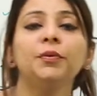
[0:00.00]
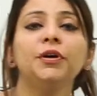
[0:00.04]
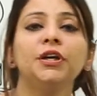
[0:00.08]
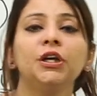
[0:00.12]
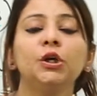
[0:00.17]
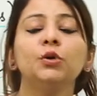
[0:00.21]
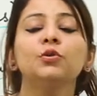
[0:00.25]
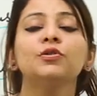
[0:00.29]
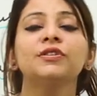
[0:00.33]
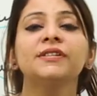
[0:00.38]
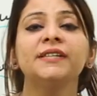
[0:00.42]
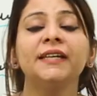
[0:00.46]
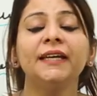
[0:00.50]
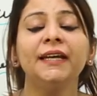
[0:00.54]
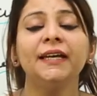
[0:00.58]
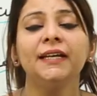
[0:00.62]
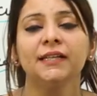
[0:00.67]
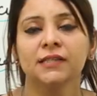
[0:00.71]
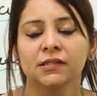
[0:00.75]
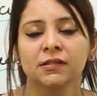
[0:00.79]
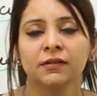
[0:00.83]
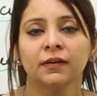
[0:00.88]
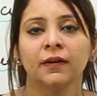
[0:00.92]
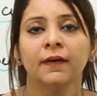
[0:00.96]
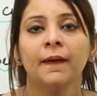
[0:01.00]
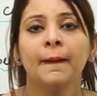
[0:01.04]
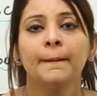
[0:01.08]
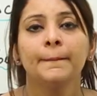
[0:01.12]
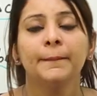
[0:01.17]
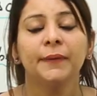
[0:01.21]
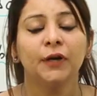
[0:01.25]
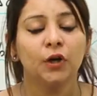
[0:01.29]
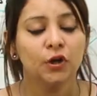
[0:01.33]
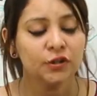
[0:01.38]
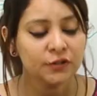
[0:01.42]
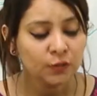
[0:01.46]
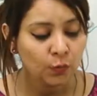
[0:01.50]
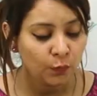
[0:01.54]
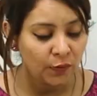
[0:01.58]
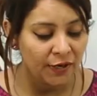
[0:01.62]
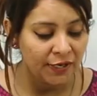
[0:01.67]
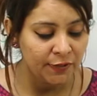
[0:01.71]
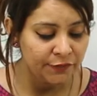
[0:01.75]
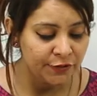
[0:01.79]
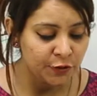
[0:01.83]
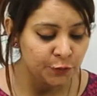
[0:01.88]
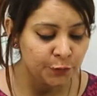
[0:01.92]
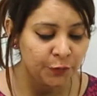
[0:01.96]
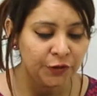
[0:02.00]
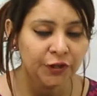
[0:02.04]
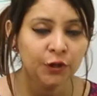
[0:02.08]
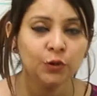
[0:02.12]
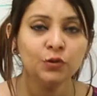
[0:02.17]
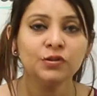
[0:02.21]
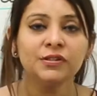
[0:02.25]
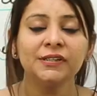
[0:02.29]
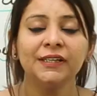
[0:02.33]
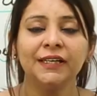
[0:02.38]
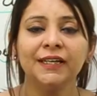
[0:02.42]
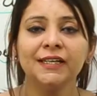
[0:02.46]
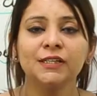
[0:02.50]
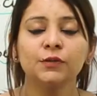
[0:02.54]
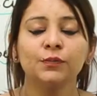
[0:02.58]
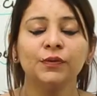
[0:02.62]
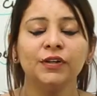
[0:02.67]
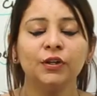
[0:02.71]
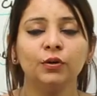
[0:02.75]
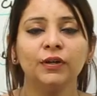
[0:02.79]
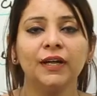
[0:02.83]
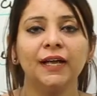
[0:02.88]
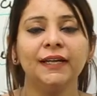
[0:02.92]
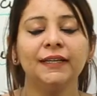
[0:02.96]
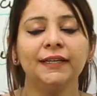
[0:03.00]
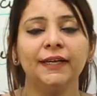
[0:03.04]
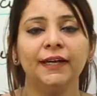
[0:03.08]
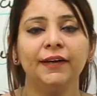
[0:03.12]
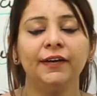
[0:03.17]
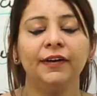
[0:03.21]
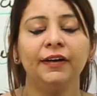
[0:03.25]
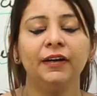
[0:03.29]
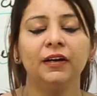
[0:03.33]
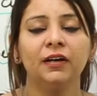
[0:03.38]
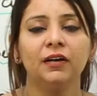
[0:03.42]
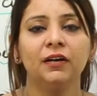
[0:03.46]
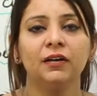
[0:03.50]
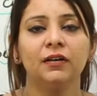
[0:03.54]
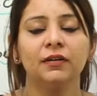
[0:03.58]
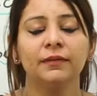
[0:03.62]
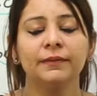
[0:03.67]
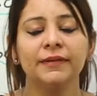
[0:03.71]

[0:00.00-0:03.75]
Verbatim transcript: produce seeds because the one which produce seeds we know that they uh,